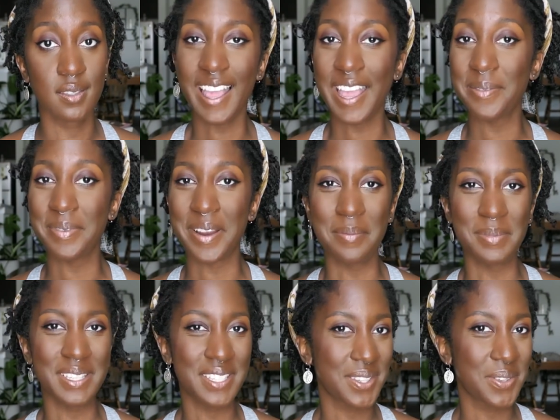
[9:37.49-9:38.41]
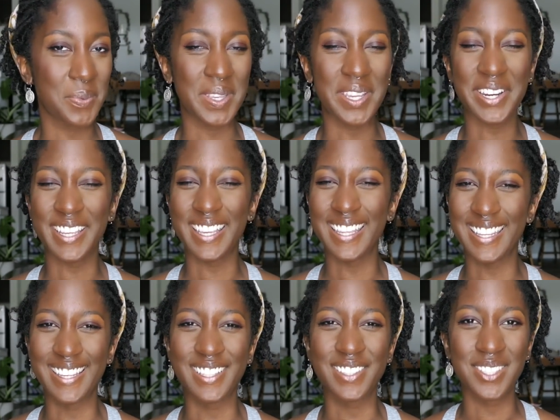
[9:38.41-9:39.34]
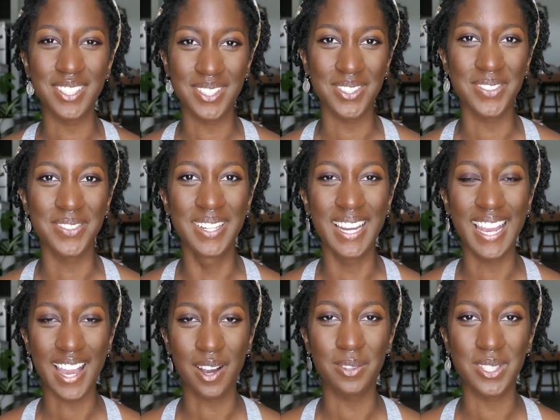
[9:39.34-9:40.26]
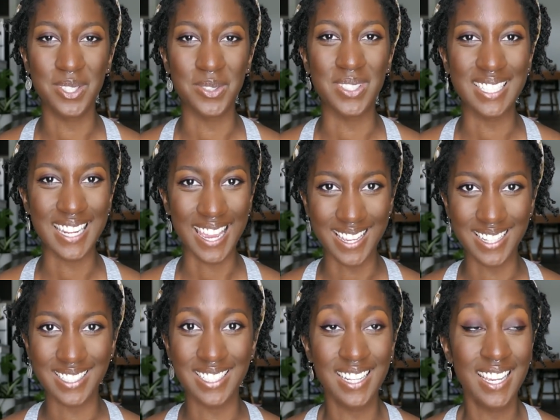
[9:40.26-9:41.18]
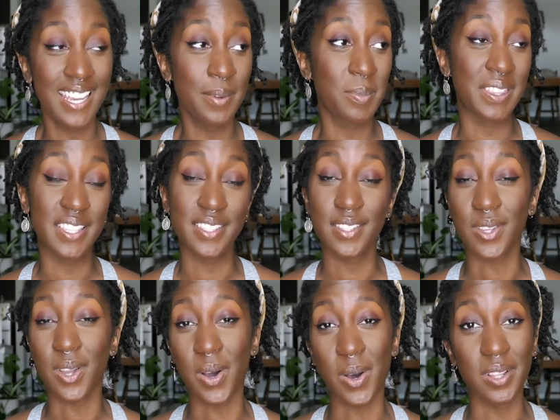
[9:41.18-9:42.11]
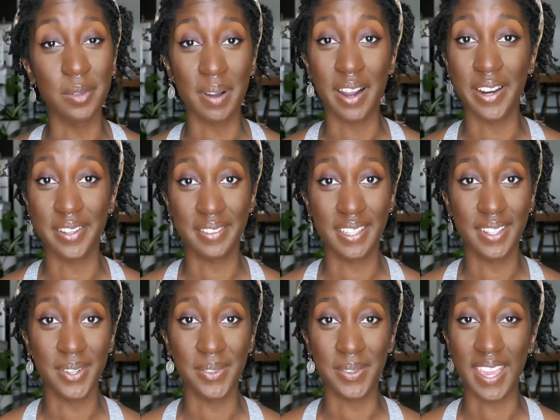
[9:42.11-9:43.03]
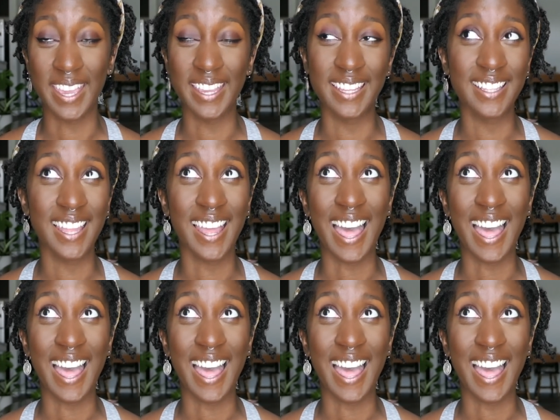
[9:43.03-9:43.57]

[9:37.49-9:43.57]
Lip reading: I promise we are getting to how to detach, but this is all a part of it, okay?